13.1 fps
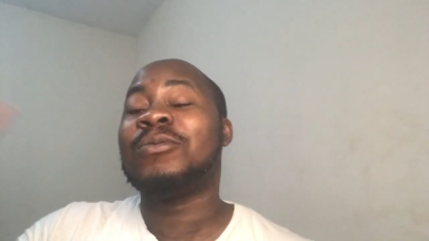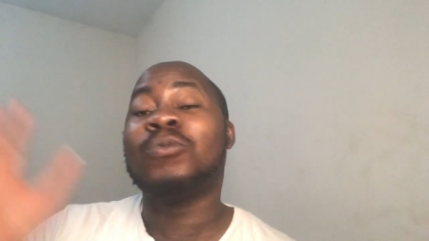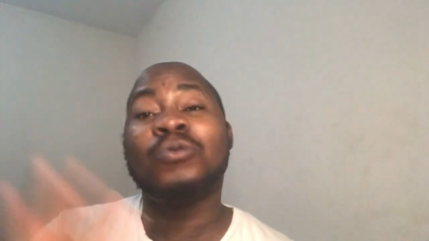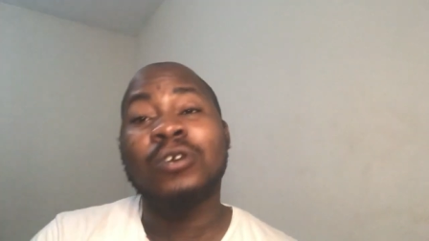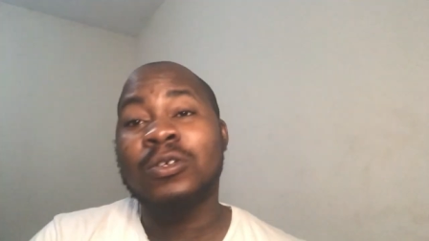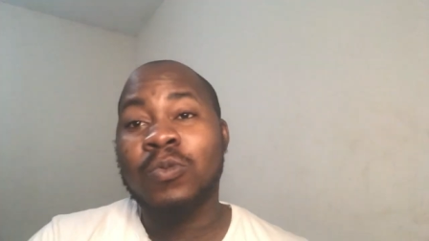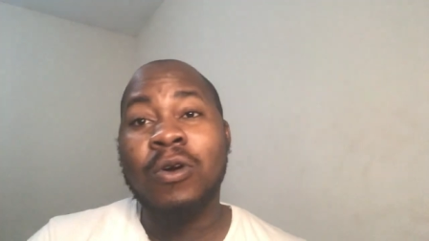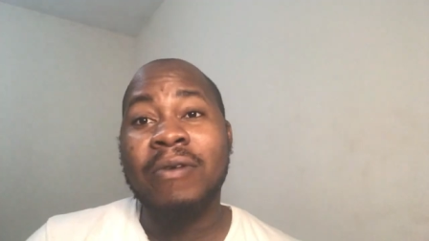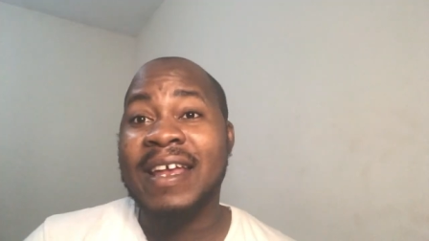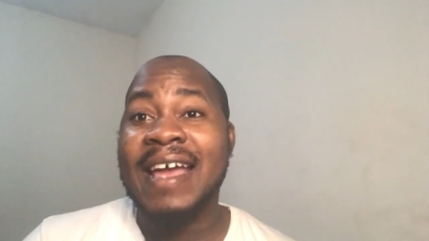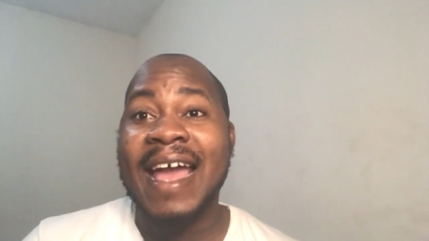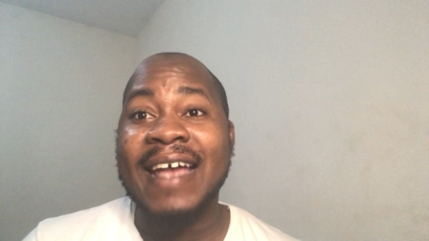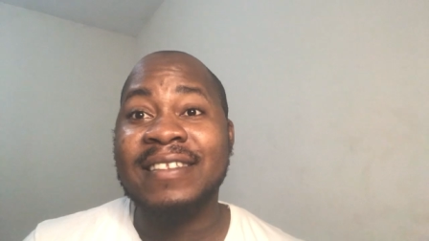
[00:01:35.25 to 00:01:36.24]
do not
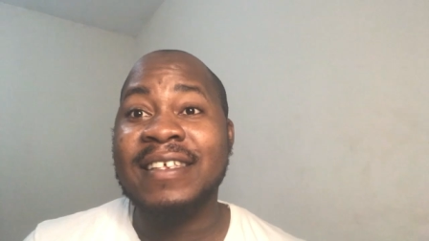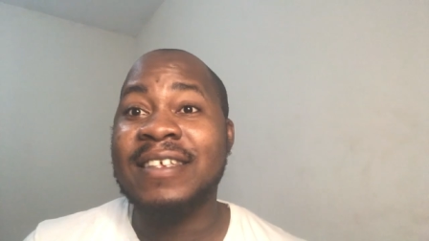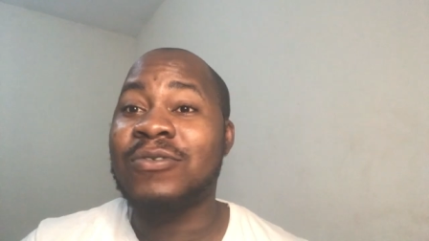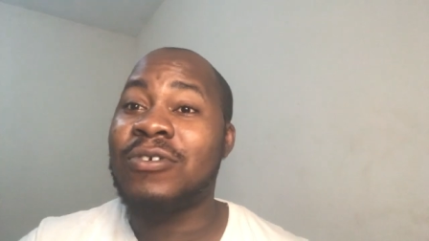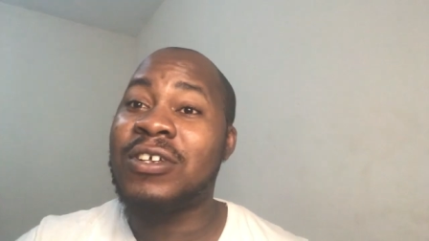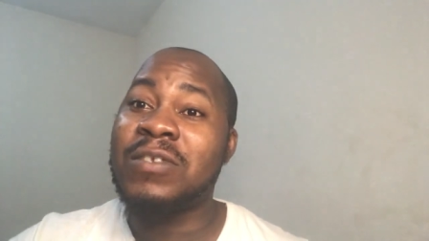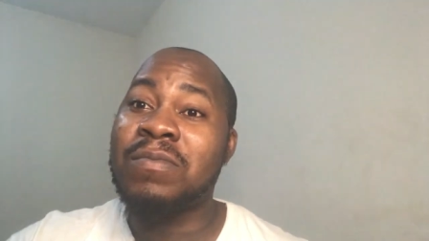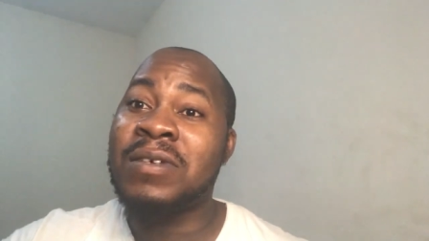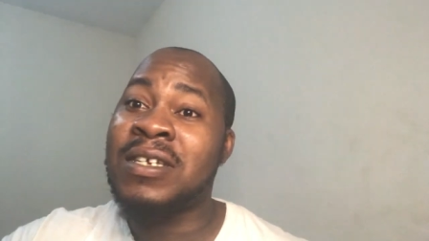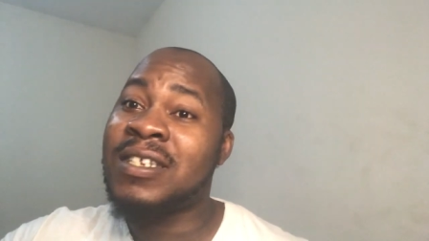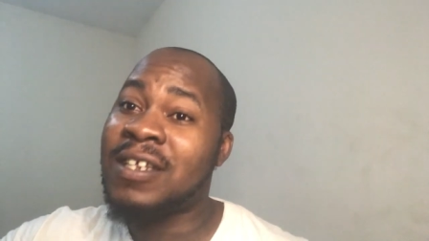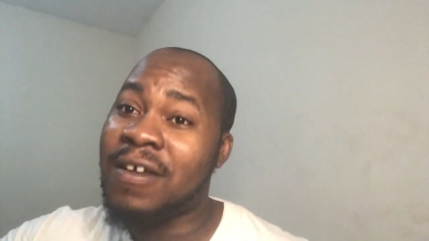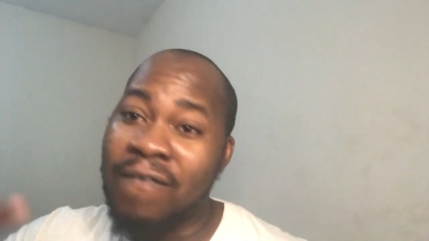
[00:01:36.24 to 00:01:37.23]
worry guys there's going to
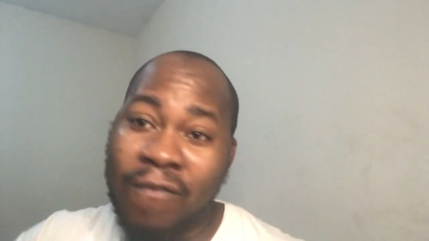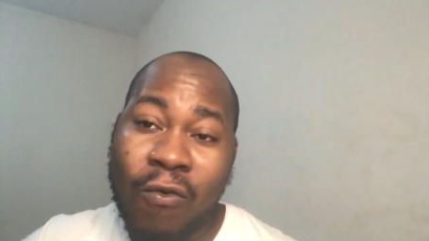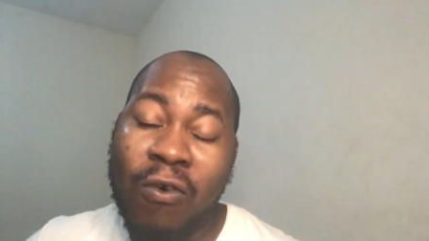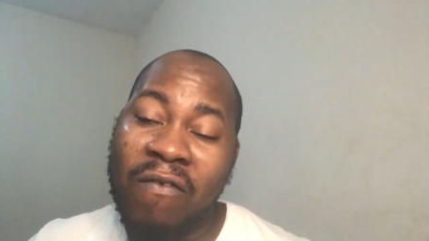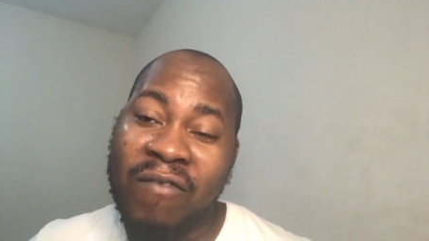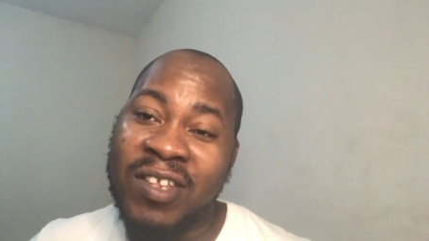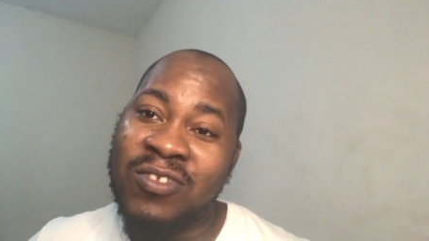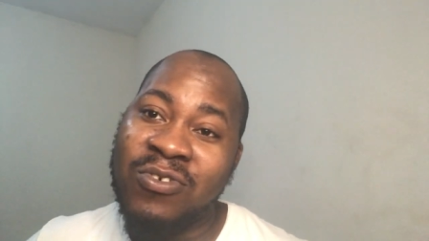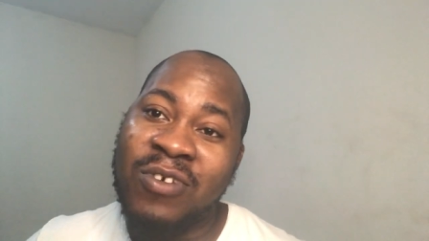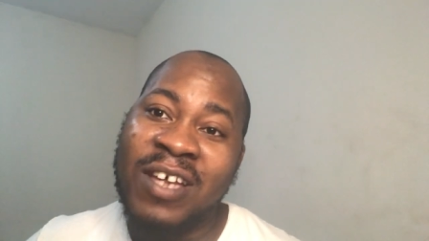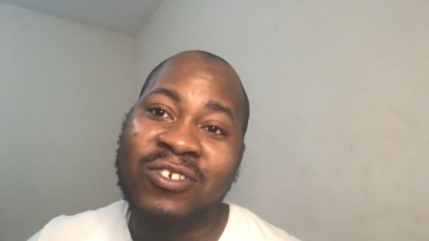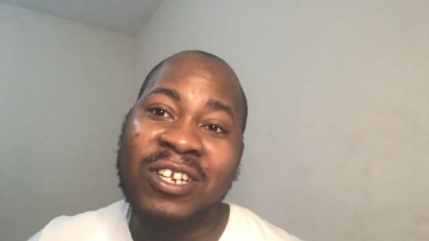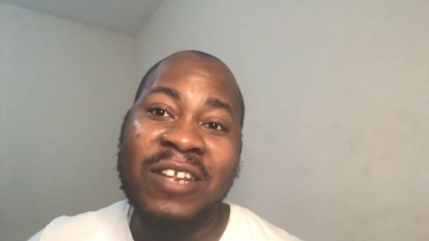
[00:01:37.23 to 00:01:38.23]
be a full
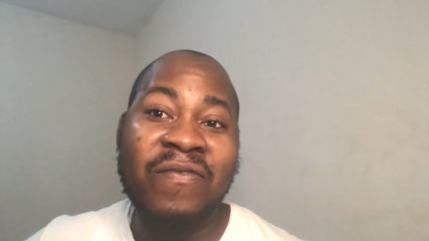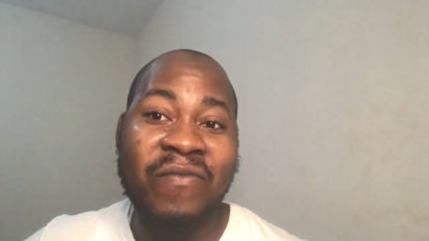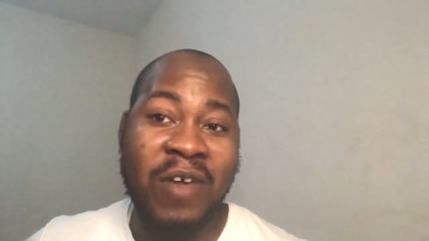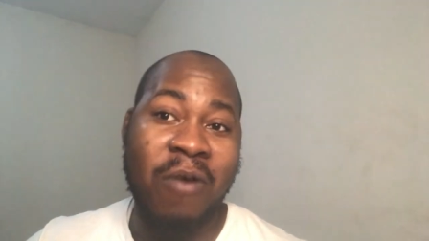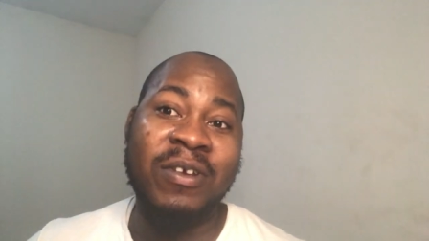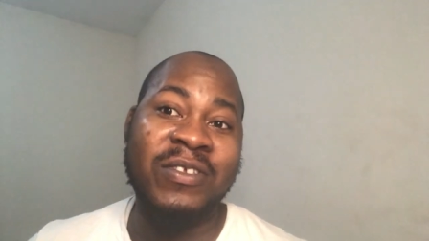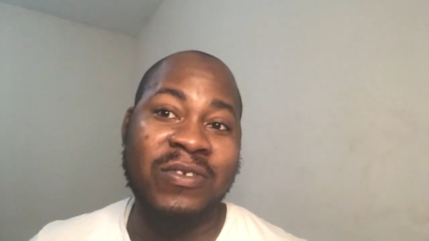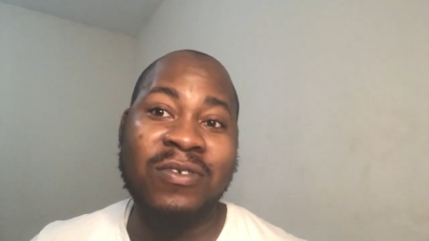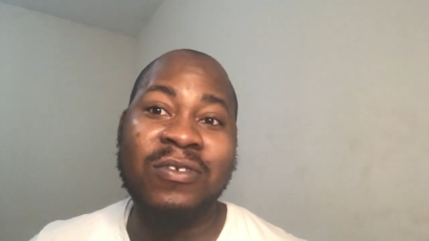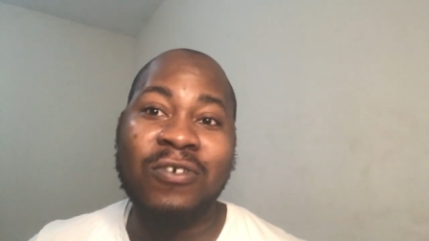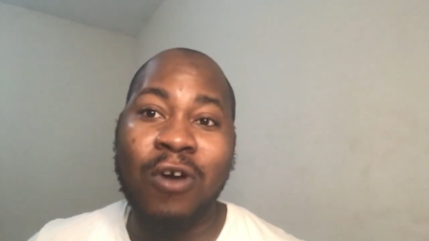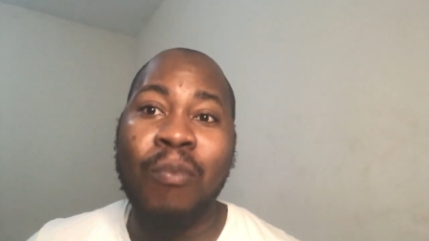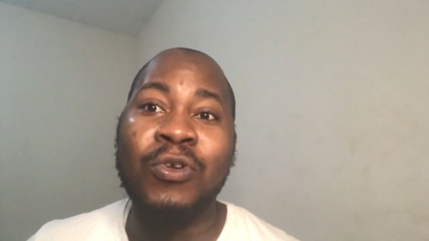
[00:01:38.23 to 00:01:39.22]
video actually very
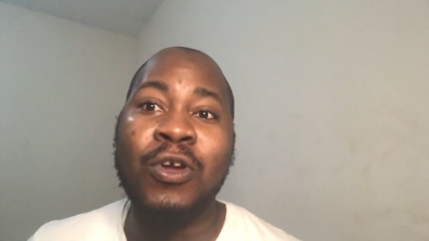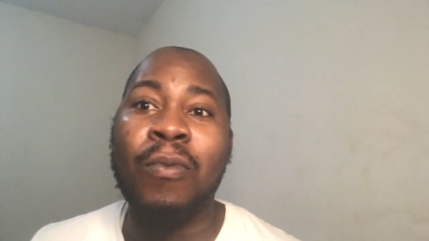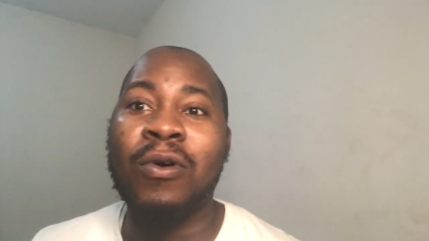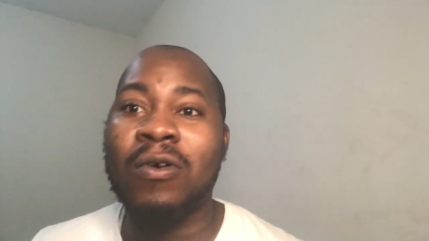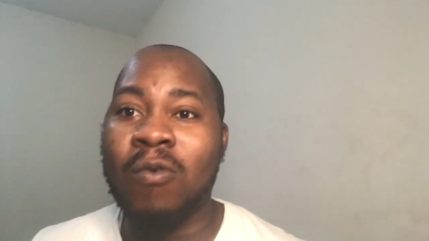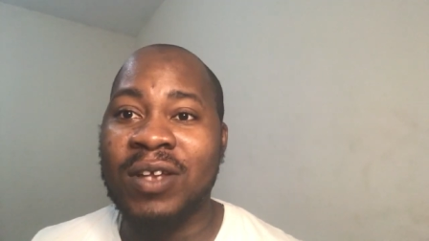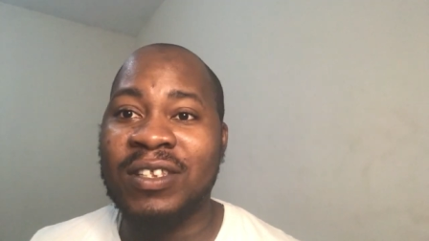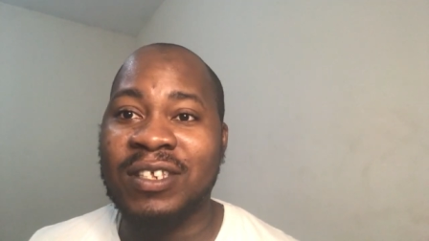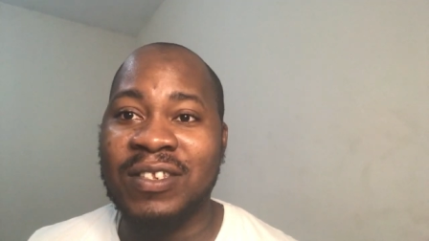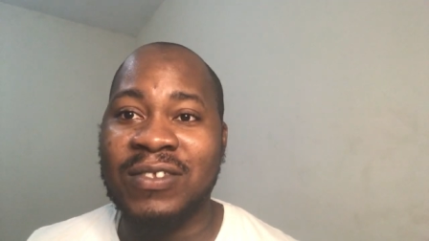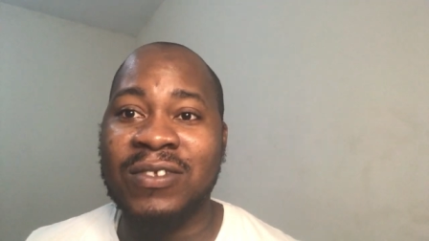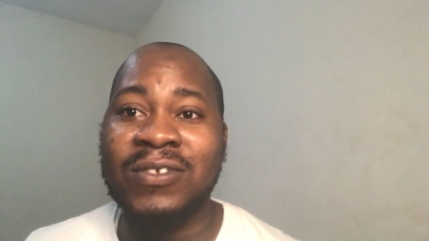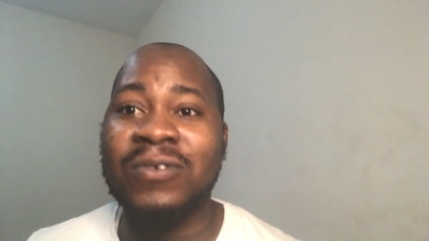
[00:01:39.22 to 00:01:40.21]
soon coming up on quarter
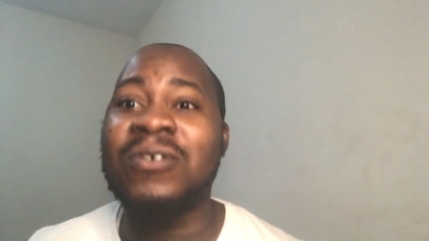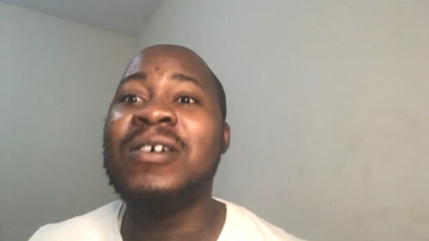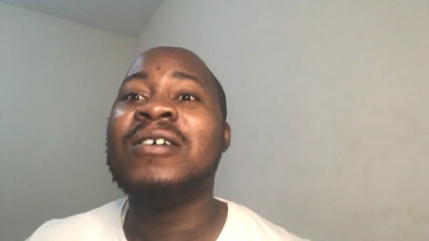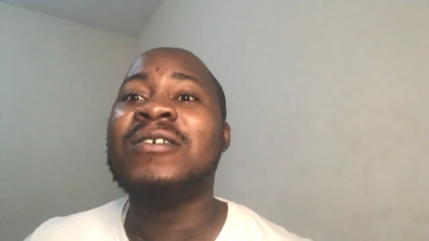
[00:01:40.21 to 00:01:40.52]
studio